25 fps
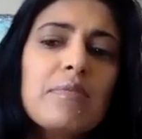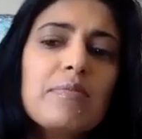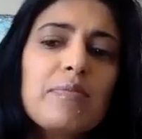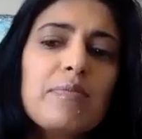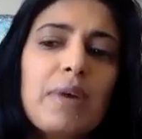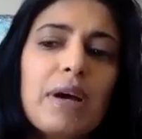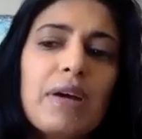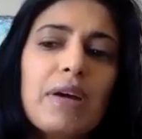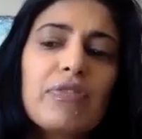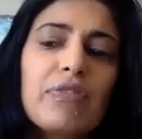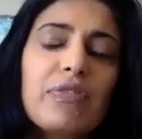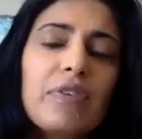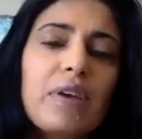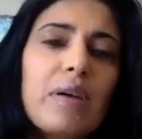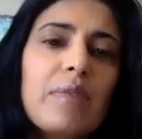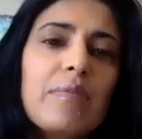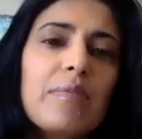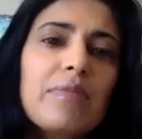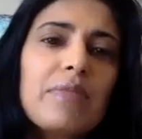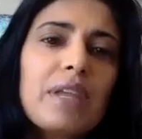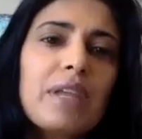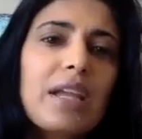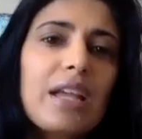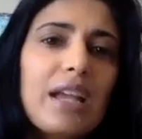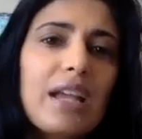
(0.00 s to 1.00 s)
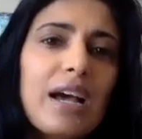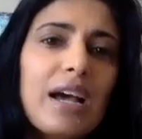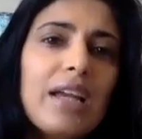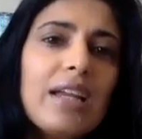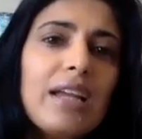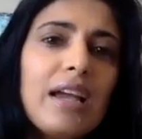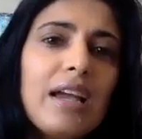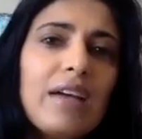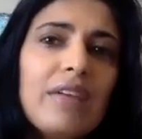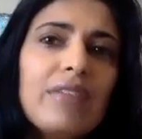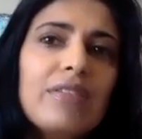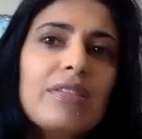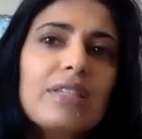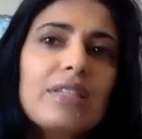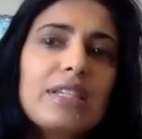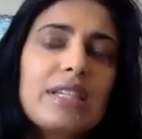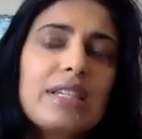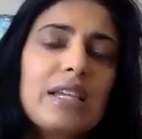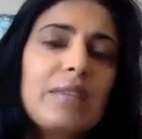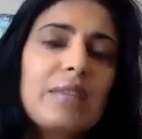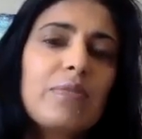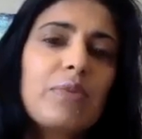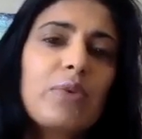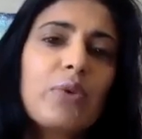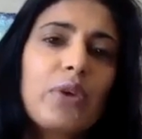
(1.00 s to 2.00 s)
But from the gut health
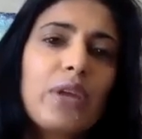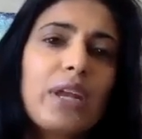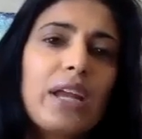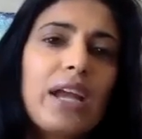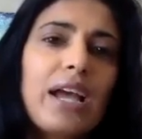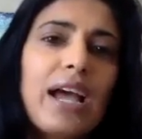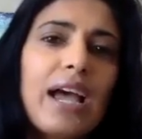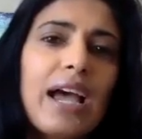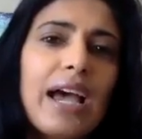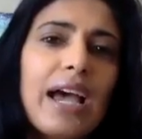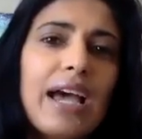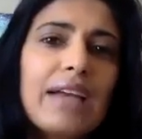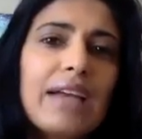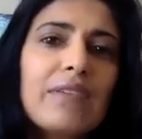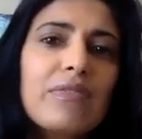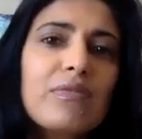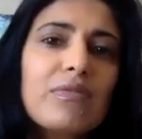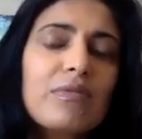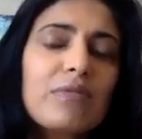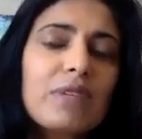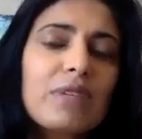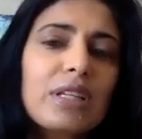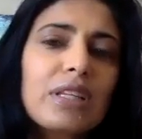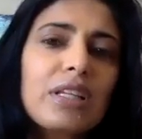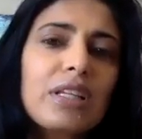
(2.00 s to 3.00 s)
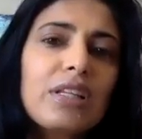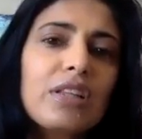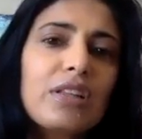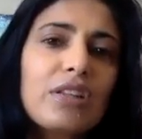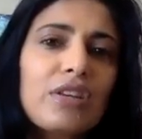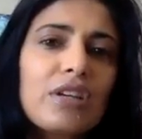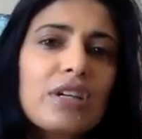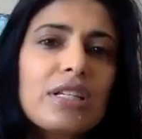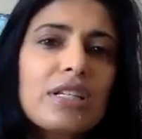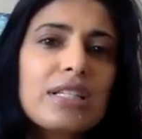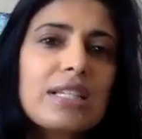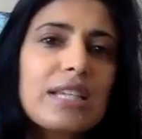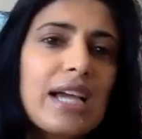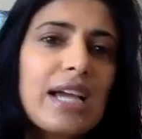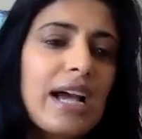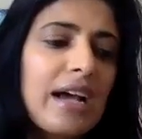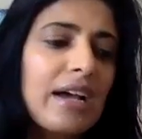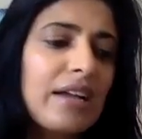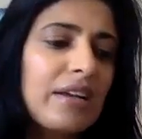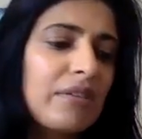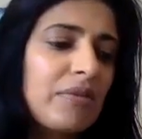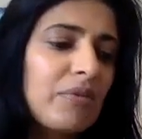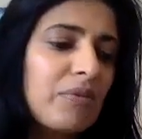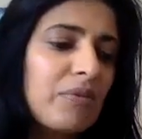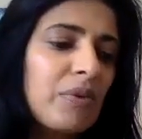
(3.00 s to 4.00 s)
standpoint, I hadn't really looked at
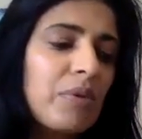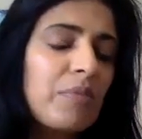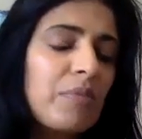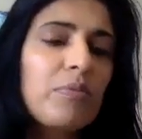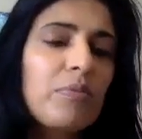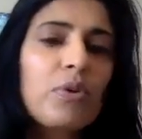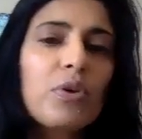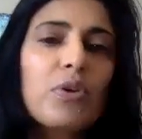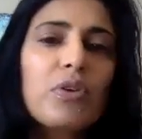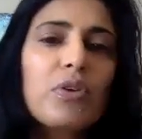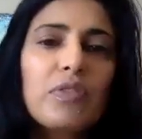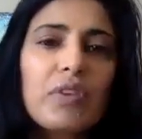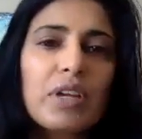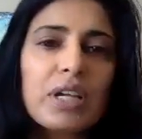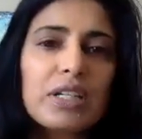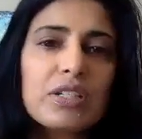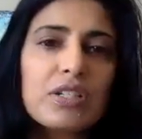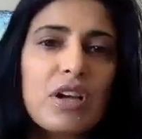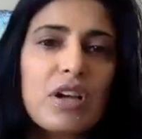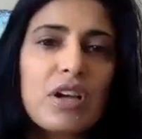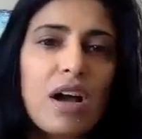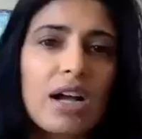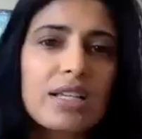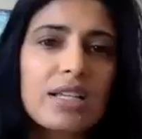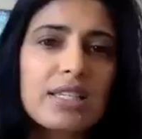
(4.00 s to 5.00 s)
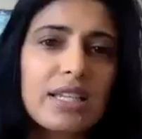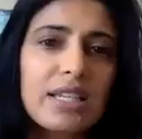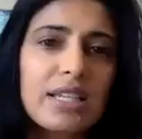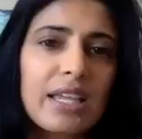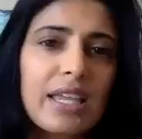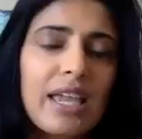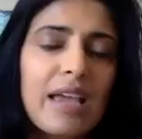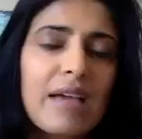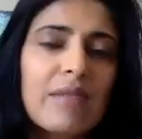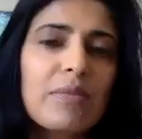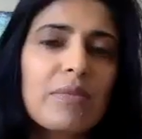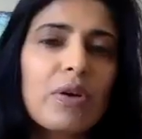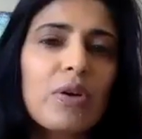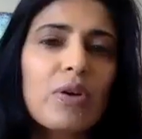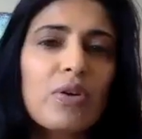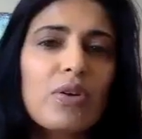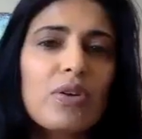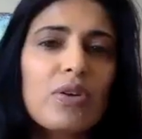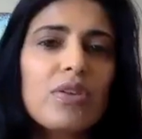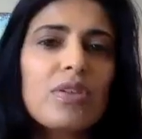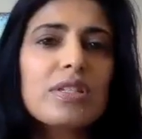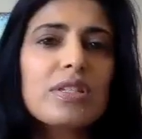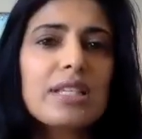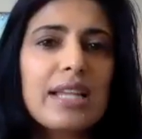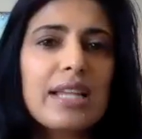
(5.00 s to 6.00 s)
removing toxic
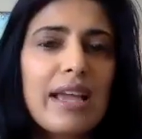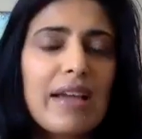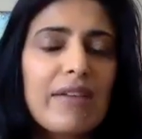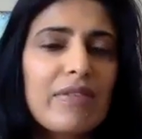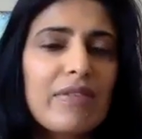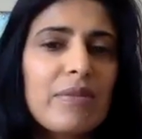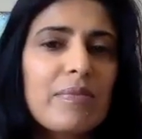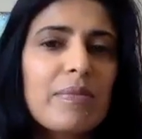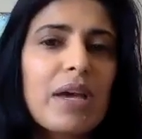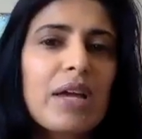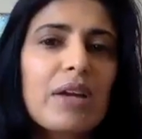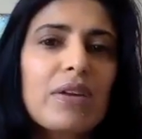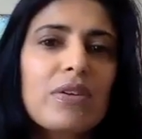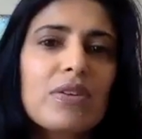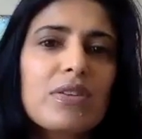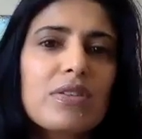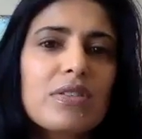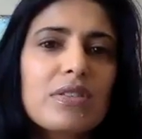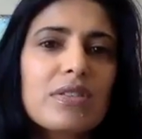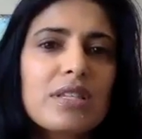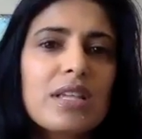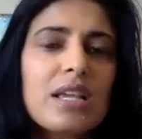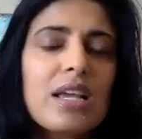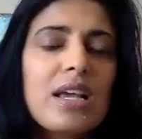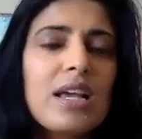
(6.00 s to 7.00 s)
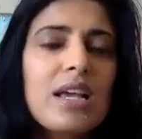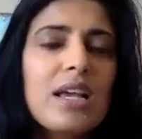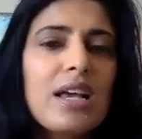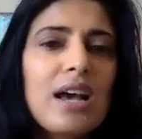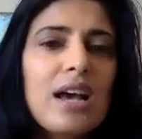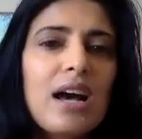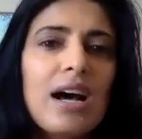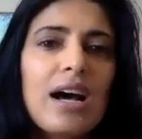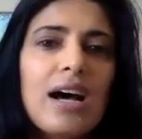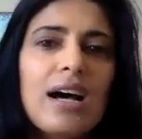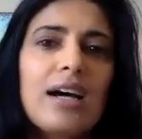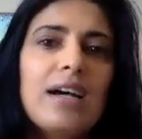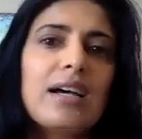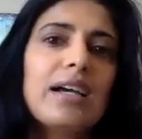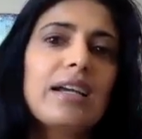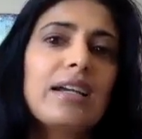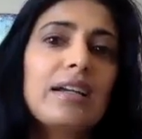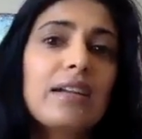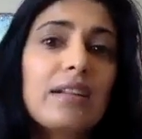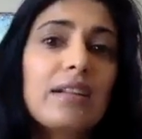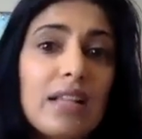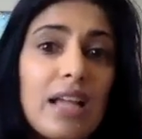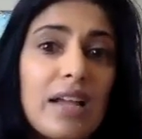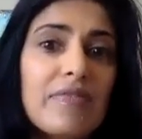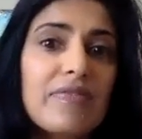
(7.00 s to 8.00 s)
chemicals and heavy metals
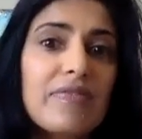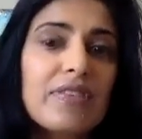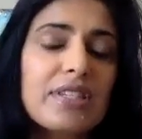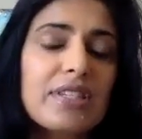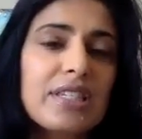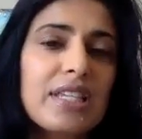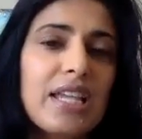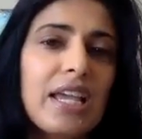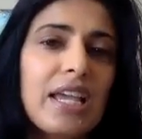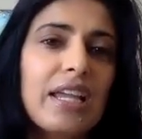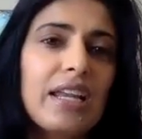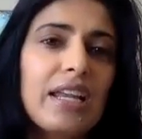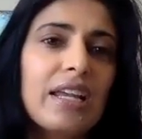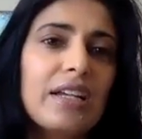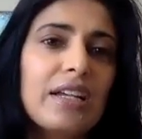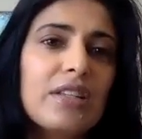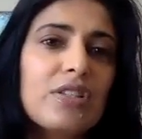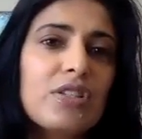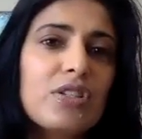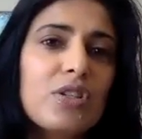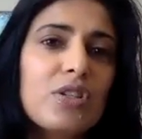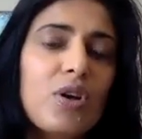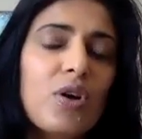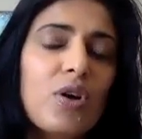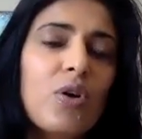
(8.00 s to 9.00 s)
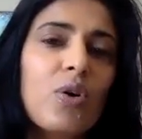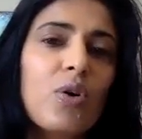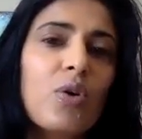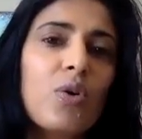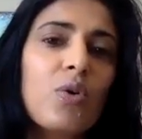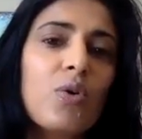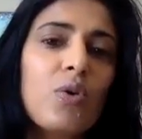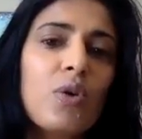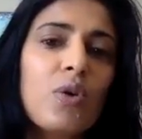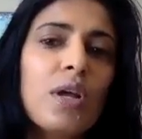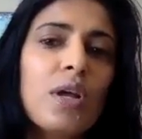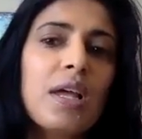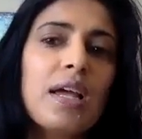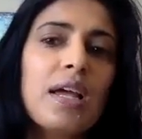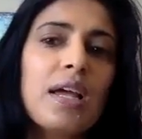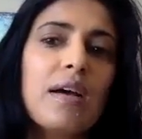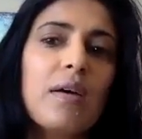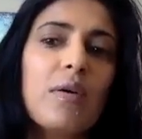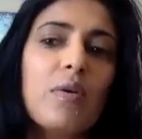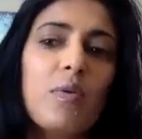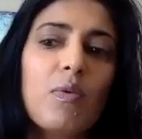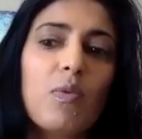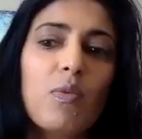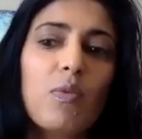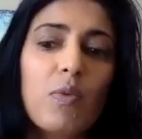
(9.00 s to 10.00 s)
and glyphosate. And so
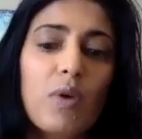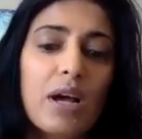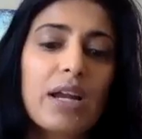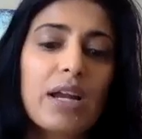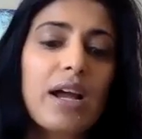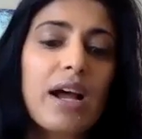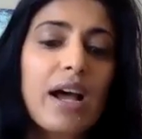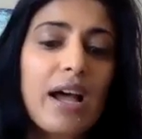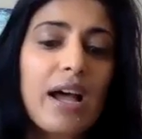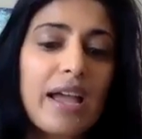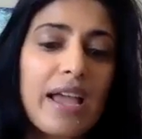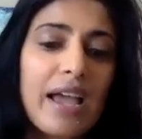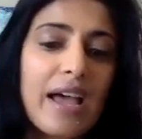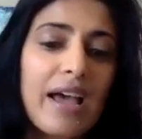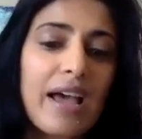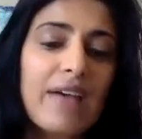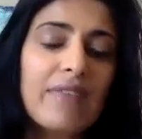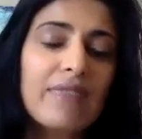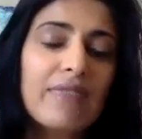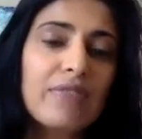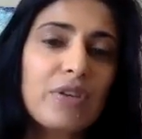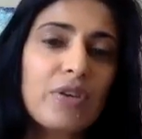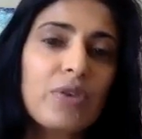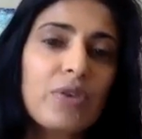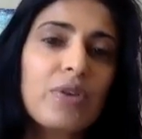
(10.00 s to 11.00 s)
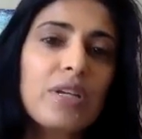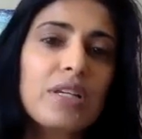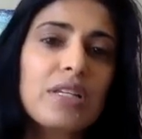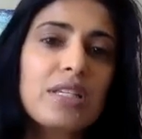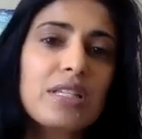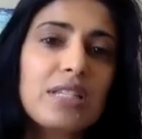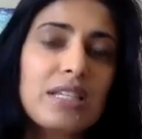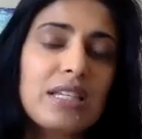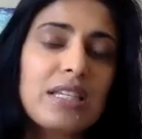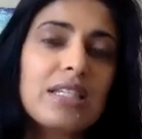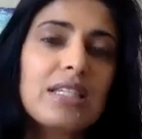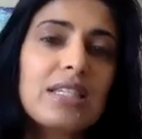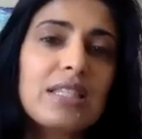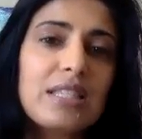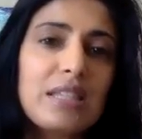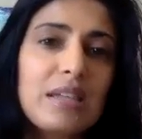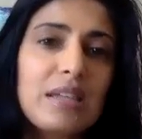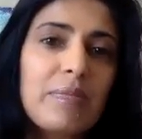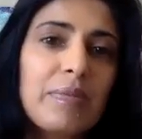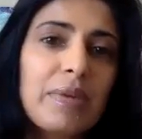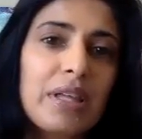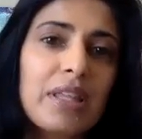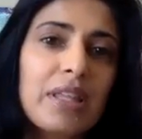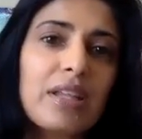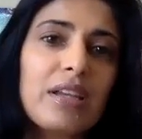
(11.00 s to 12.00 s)
what I have noticed is the
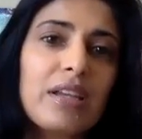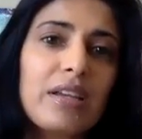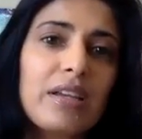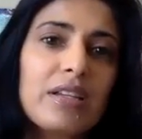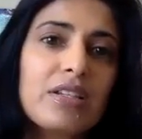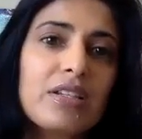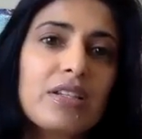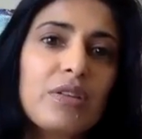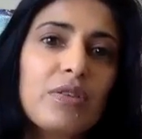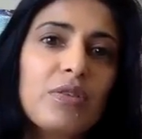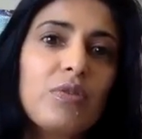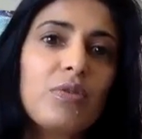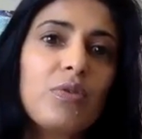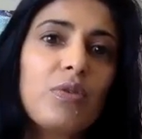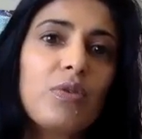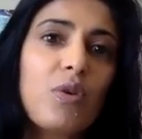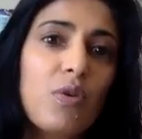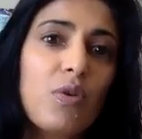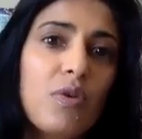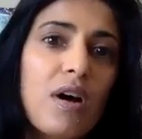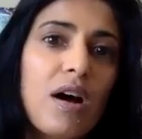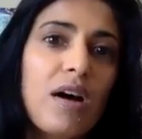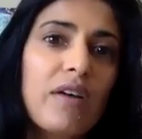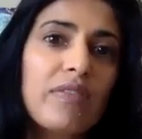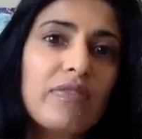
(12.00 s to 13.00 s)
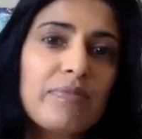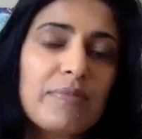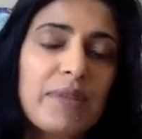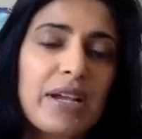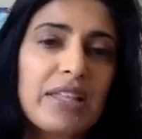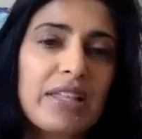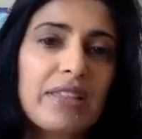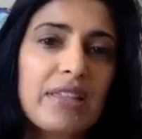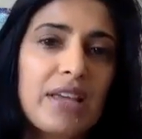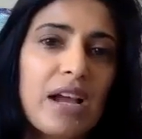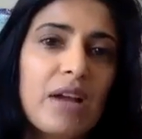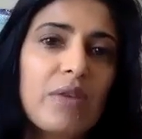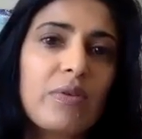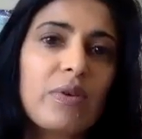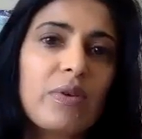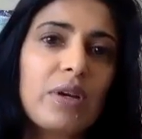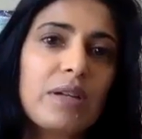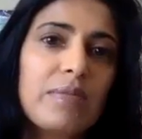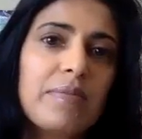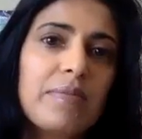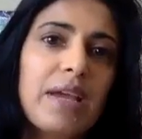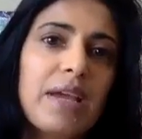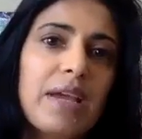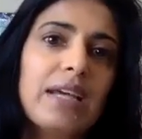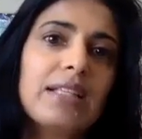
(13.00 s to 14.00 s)
ability to go off my thyroid
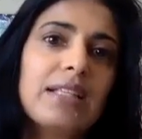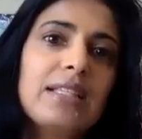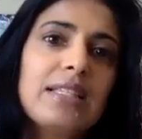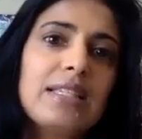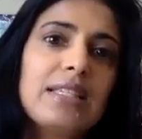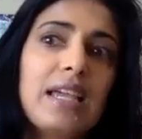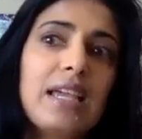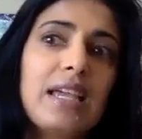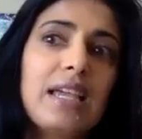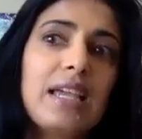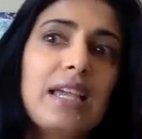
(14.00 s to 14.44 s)
meds.